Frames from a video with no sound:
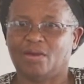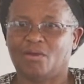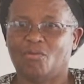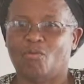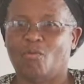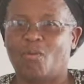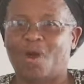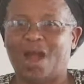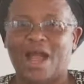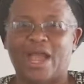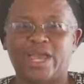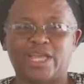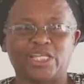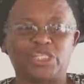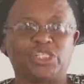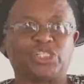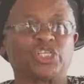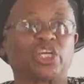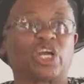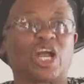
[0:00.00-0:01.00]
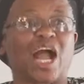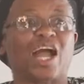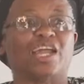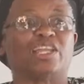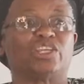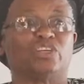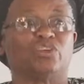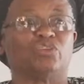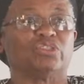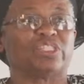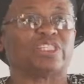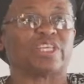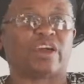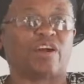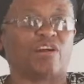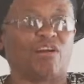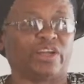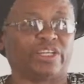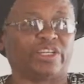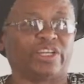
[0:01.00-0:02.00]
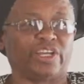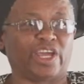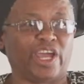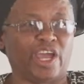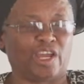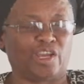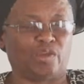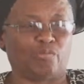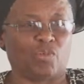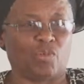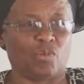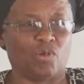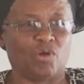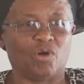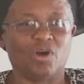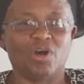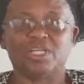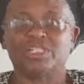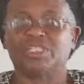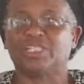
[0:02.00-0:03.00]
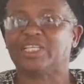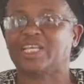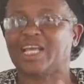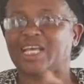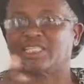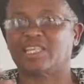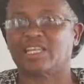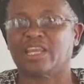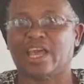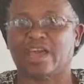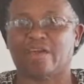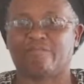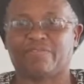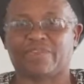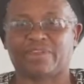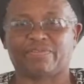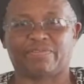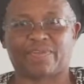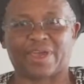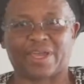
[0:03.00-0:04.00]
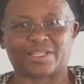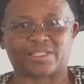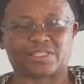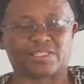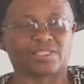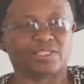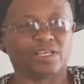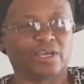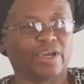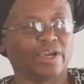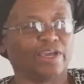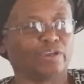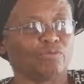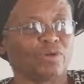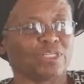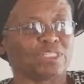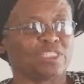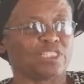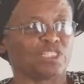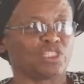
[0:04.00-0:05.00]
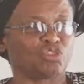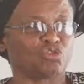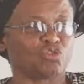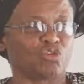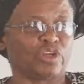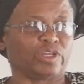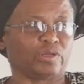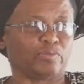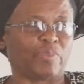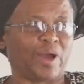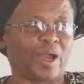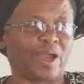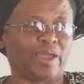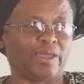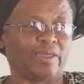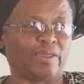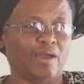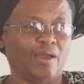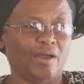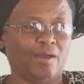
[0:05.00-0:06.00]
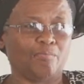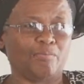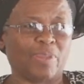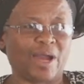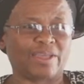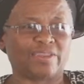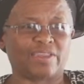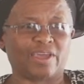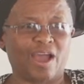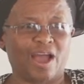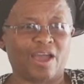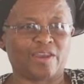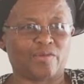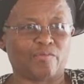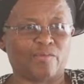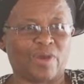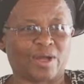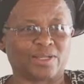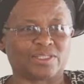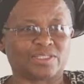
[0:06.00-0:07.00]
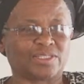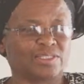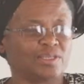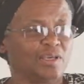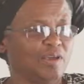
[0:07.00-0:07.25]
Why? She can't use her garden anymore. She doesn't have the fence. It was destroyed by, by the animals.